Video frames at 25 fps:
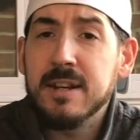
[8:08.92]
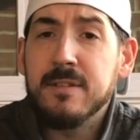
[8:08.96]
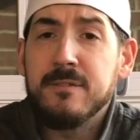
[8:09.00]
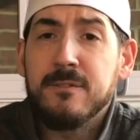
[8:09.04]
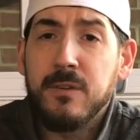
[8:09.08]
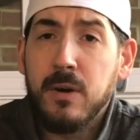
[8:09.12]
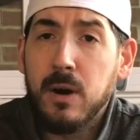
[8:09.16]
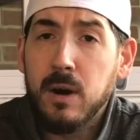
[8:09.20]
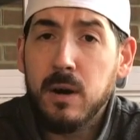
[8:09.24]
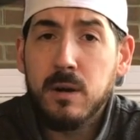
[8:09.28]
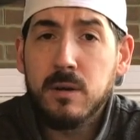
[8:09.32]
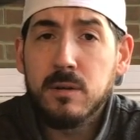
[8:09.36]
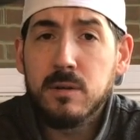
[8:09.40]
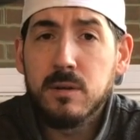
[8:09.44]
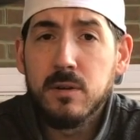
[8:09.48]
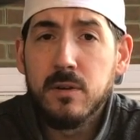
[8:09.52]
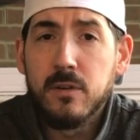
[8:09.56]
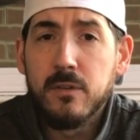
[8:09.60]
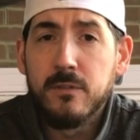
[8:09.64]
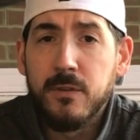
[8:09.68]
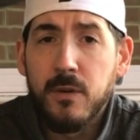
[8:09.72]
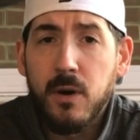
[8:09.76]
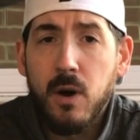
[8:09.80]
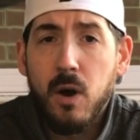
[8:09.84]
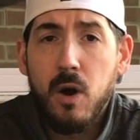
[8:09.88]
it for
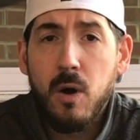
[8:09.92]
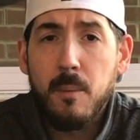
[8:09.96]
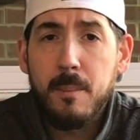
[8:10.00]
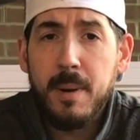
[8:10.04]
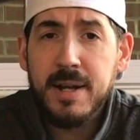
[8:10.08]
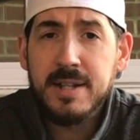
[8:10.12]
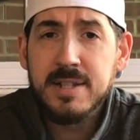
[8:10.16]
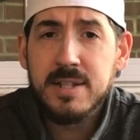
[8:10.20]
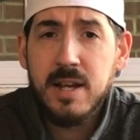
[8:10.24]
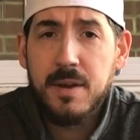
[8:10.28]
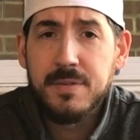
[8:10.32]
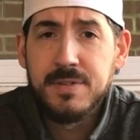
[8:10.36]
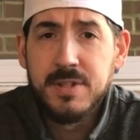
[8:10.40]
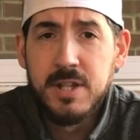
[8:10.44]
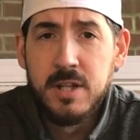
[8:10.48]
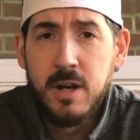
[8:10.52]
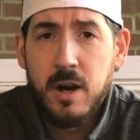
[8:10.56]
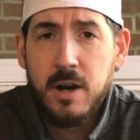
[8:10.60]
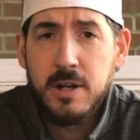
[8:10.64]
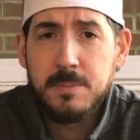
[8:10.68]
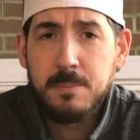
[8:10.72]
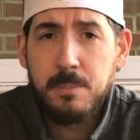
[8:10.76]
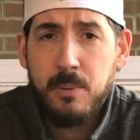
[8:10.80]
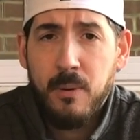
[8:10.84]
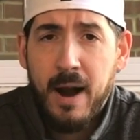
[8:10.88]
all my Duffs to
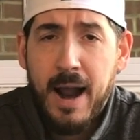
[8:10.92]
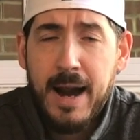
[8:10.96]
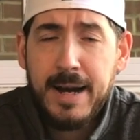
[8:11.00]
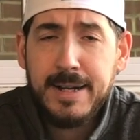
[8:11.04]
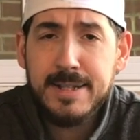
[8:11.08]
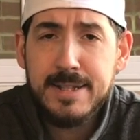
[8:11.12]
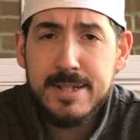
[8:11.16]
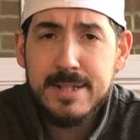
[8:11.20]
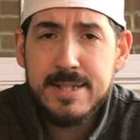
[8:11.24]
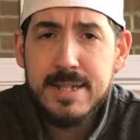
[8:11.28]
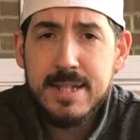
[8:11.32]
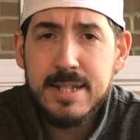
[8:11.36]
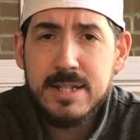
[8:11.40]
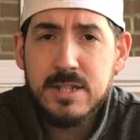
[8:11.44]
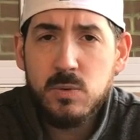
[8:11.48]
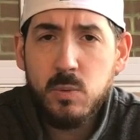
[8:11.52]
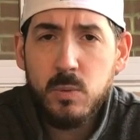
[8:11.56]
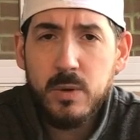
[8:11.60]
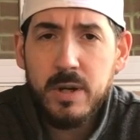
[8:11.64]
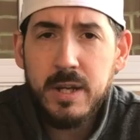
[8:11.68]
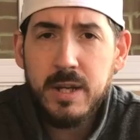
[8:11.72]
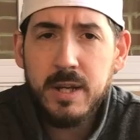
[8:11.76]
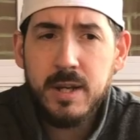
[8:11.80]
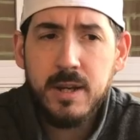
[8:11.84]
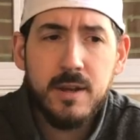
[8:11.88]
Darts practice this
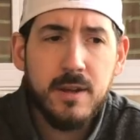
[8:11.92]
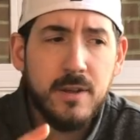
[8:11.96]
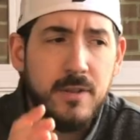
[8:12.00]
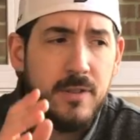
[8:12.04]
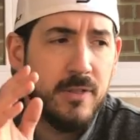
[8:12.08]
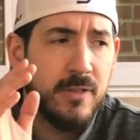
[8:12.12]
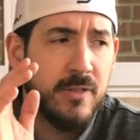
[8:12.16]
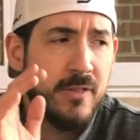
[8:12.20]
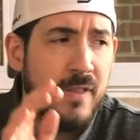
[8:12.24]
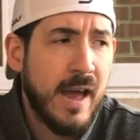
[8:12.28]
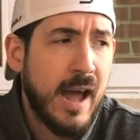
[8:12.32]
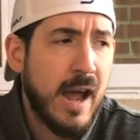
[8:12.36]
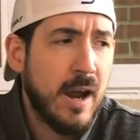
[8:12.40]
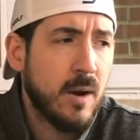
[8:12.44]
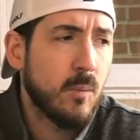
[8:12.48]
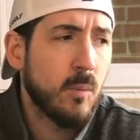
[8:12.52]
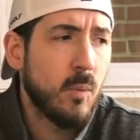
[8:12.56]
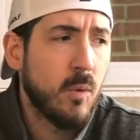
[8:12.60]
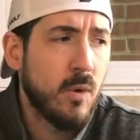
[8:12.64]
week. That